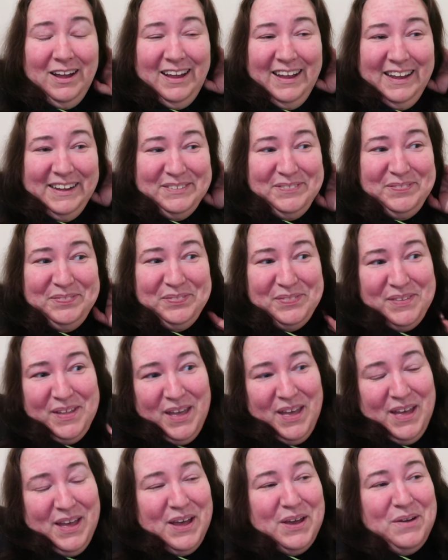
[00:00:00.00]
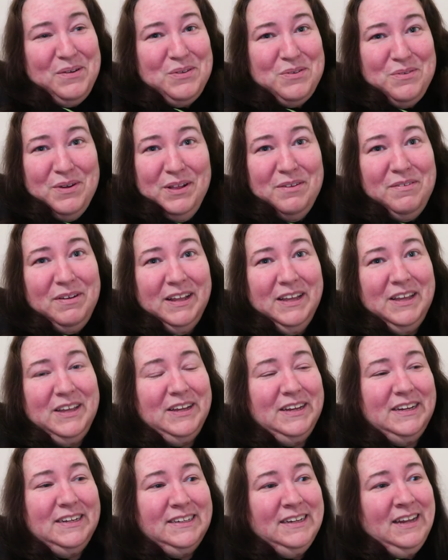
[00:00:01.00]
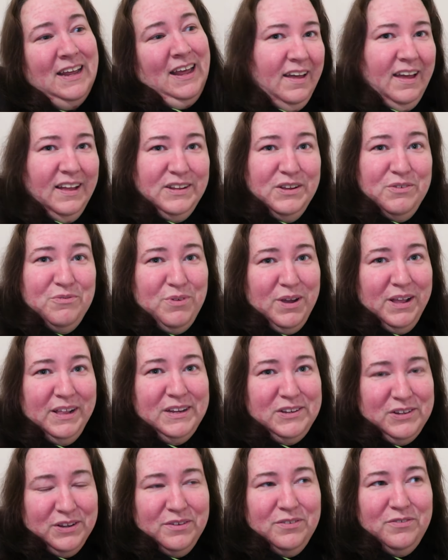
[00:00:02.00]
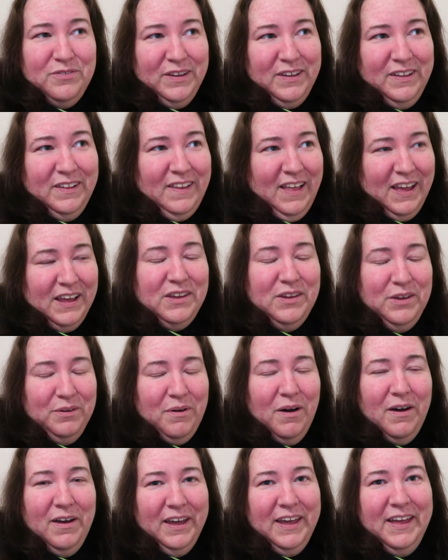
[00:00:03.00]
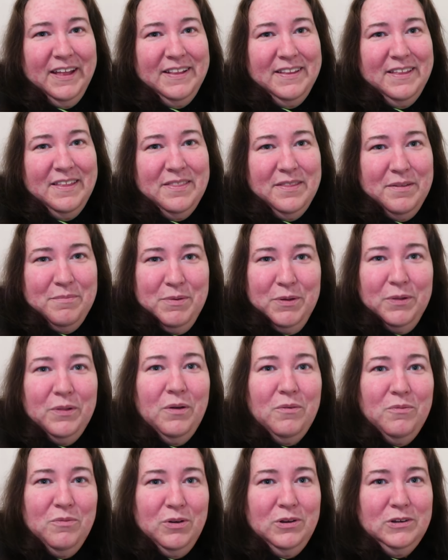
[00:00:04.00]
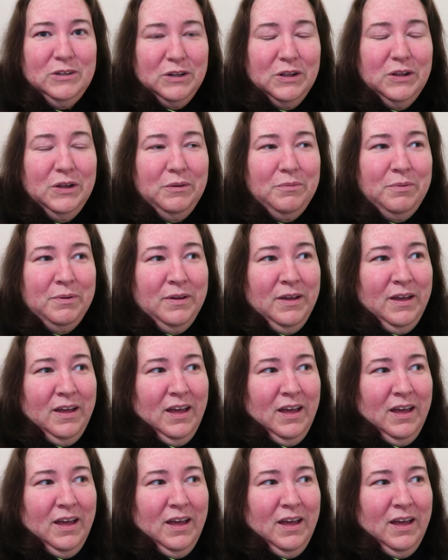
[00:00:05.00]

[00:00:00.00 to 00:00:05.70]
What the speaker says: It was really, really good. And you really do feel like you are in the Moulin Rouge Club.